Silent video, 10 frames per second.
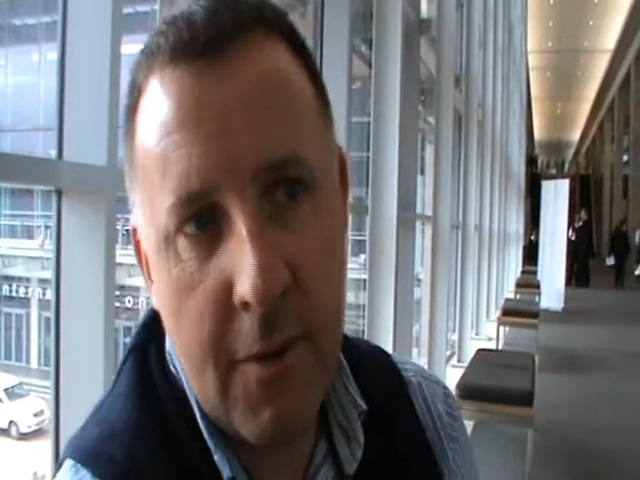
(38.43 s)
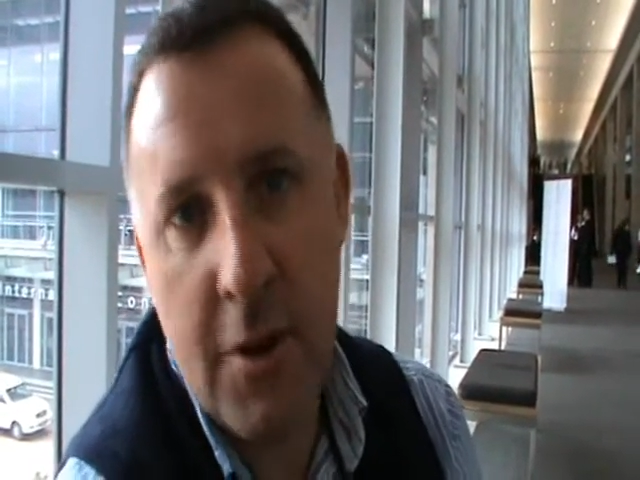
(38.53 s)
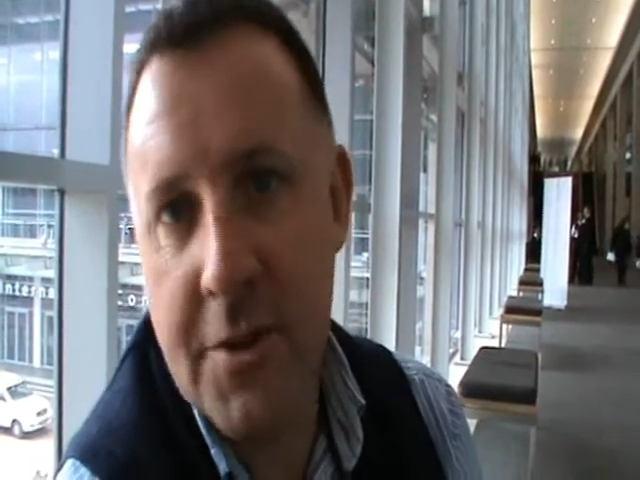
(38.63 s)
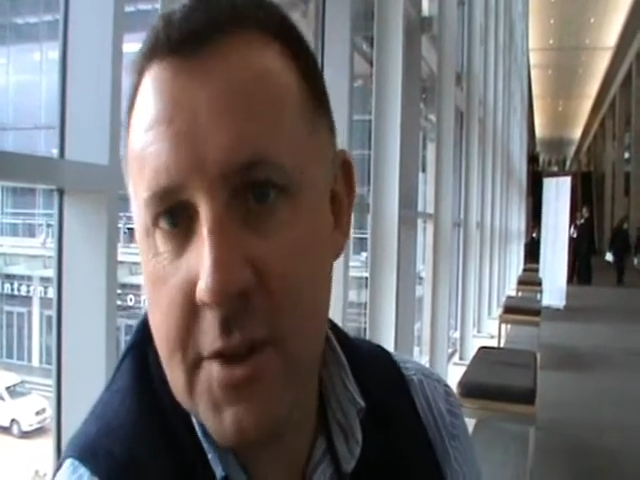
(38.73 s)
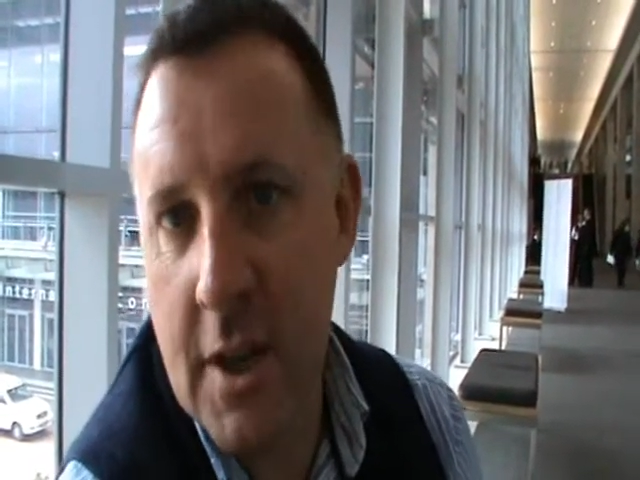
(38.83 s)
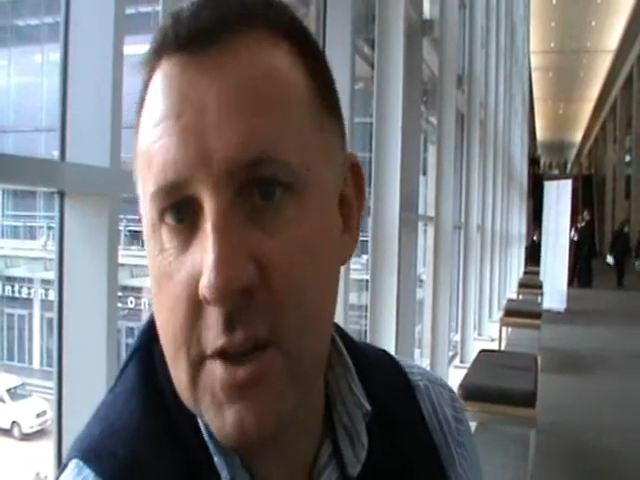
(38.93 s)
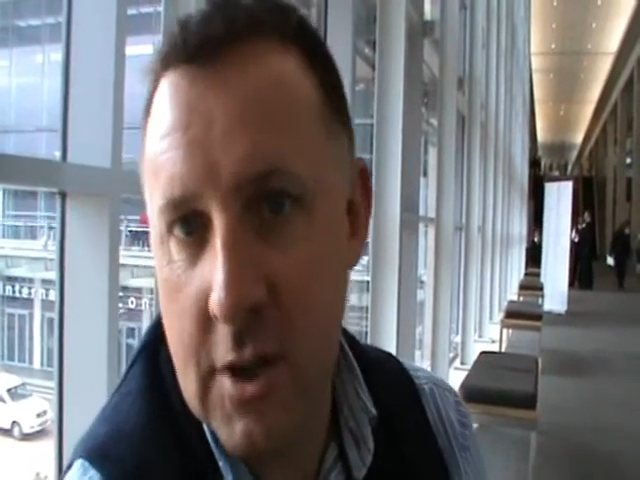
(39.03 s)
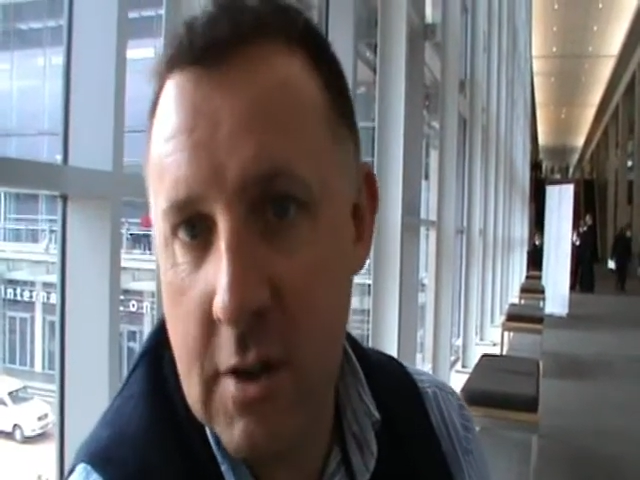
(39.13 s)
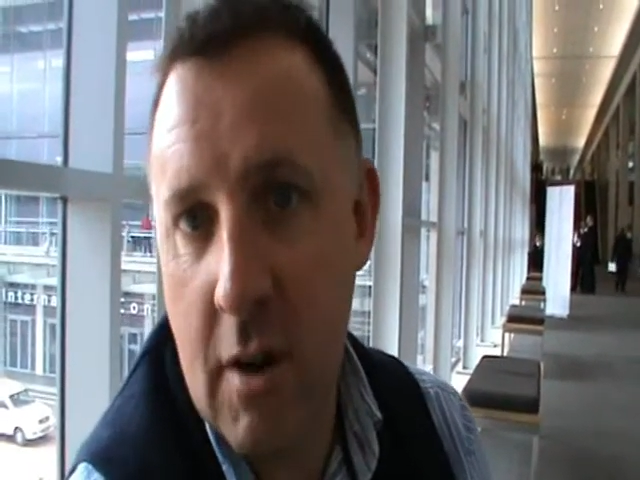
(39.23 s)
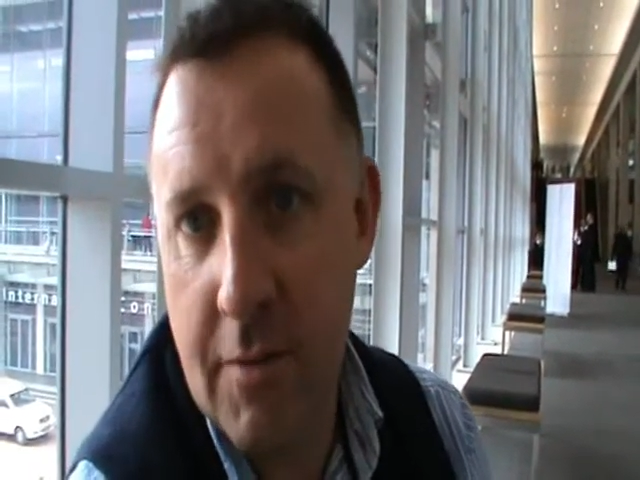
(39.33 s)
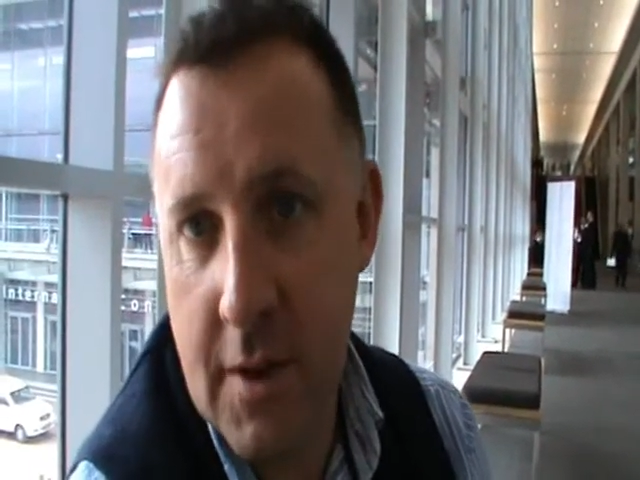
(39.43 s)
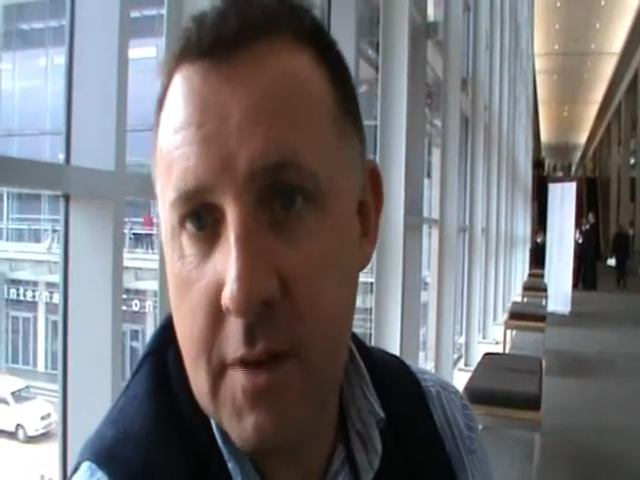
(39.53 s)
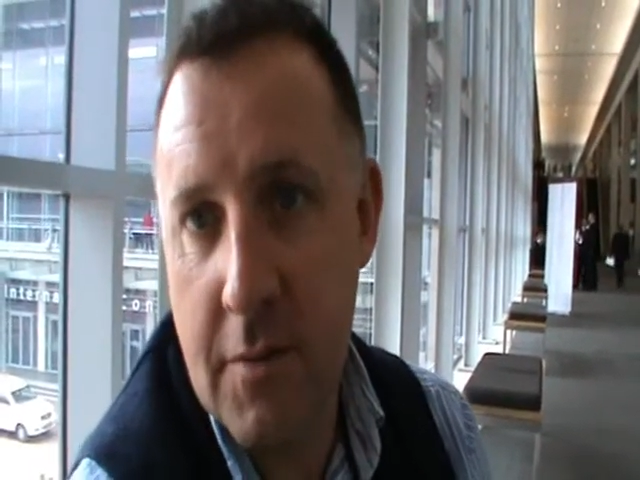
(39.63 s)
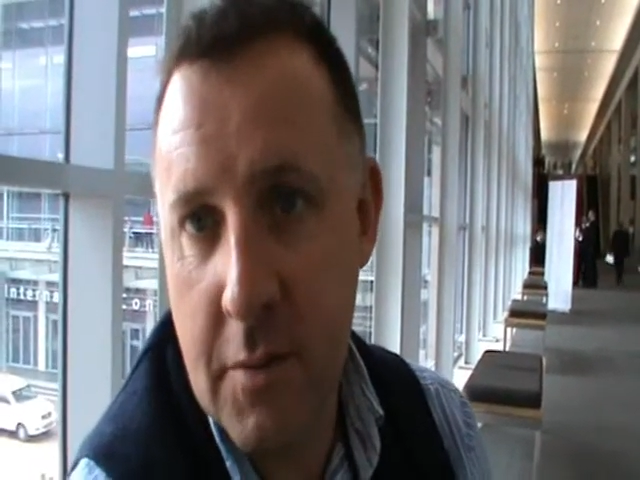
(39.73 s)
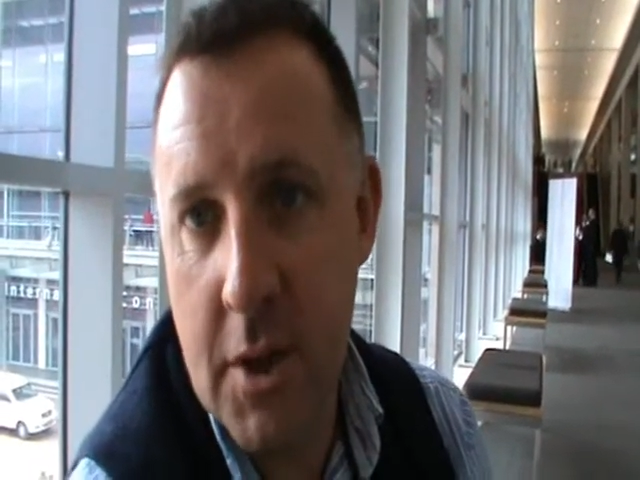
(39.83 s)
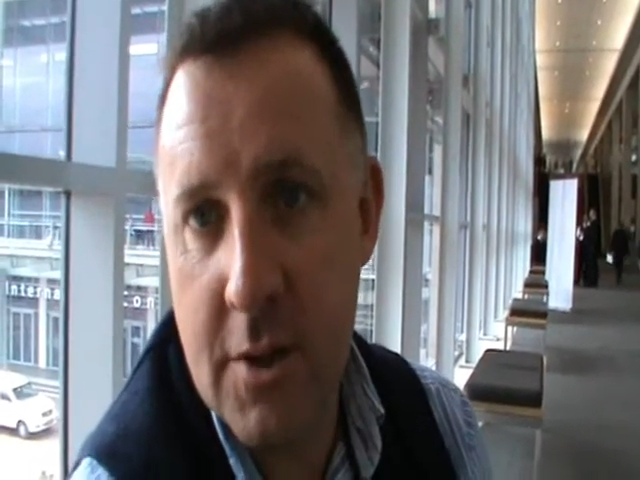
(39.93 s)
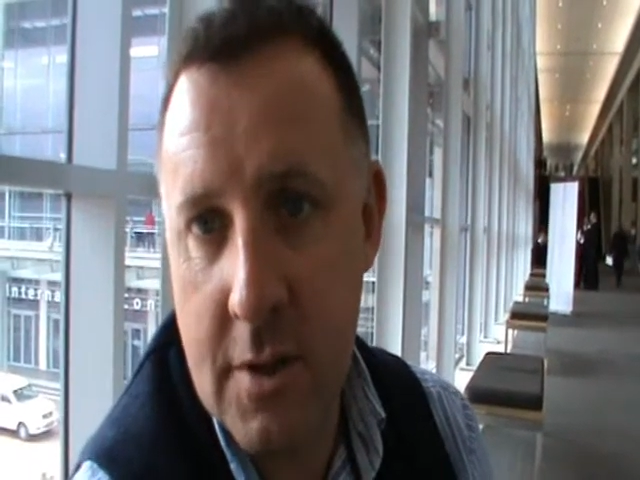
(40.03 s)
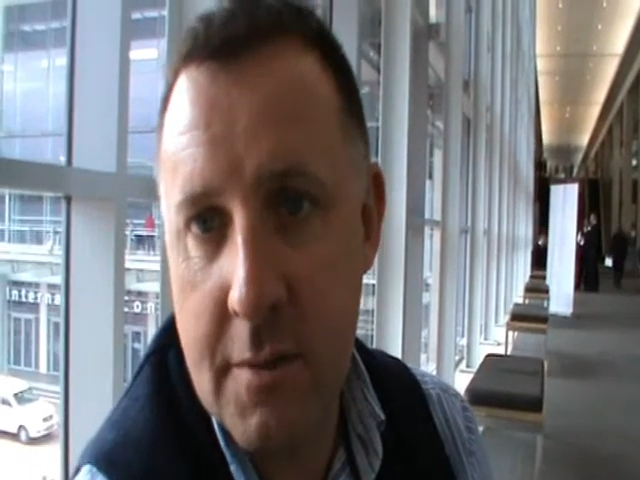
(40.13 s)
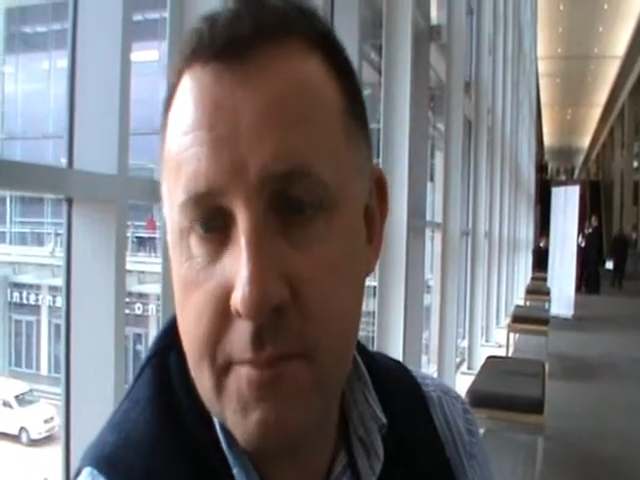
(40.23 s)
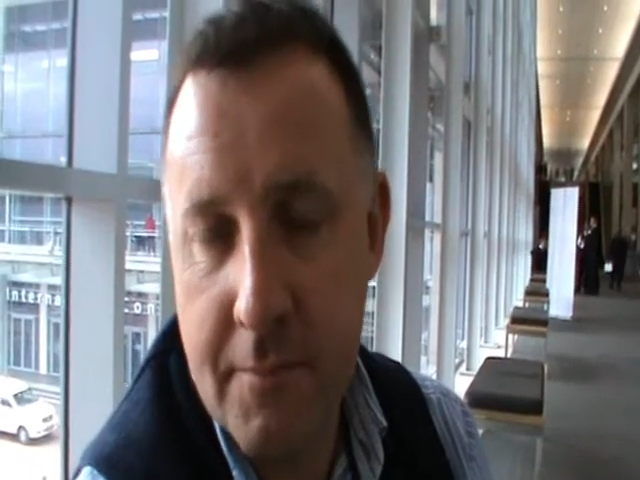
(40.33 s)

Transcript: volunteer geographic information.